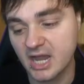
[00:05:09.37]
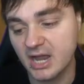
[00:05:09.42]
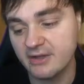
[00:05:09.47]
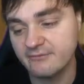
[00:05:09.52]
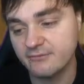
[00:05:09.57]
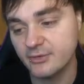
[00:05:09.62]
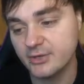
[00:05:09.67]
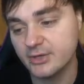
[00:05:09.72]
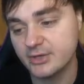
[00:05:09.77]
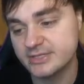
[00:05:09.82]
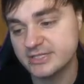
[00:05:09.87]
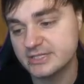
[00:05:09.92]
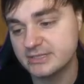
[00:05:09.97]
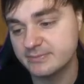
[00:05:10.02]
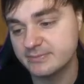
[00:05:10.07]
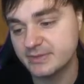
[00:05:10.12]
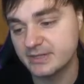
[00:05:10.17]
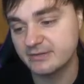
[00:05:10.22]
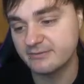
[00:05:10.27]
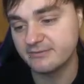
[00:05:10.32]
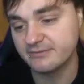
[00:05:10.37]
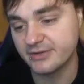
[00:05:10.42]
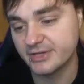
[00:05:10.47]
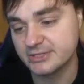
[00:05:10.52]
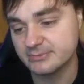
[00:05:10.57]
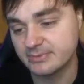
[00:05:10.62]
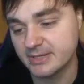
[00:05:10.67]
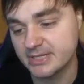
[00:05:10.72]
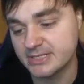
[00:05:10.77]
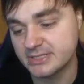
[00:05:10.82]
I thought you had to be in
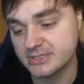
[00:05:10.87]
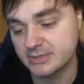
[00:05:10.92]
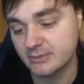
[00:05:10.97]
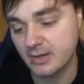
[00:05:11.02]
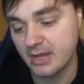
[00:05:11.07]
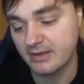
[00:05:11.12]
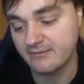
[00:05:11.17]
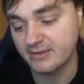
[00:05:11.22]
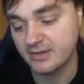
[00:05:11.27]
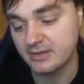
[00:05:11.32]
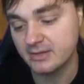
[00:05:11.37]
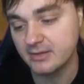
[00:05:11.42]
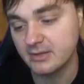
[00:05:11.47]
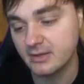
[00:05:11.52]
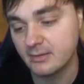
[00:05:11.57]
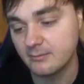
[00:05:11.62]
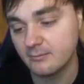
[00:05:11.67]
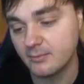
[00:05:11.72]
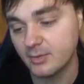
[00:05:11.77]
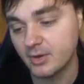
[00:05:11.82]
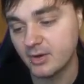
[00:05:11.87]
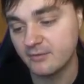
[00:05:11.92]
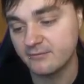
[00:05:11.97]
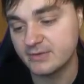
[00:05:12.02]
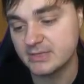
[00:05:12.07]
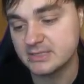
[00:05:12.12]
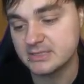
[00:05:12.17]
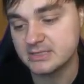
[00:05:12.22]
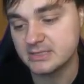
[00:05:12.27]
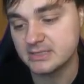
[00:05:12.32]
first place to have it but
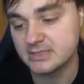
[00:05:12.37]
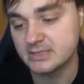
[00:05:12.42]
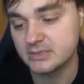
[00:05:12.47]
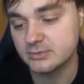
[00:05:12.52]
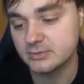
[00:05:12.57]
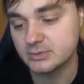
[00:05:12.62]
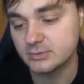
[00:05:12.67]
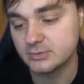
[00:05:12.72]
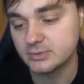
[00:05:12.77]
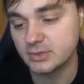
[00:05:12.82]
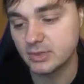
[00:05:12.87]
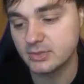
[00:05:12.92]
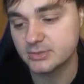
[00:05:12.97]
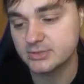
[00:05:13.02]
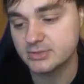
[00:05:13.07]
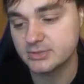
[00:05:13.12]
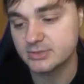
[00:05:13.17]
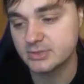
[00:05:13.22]
obviously you do not,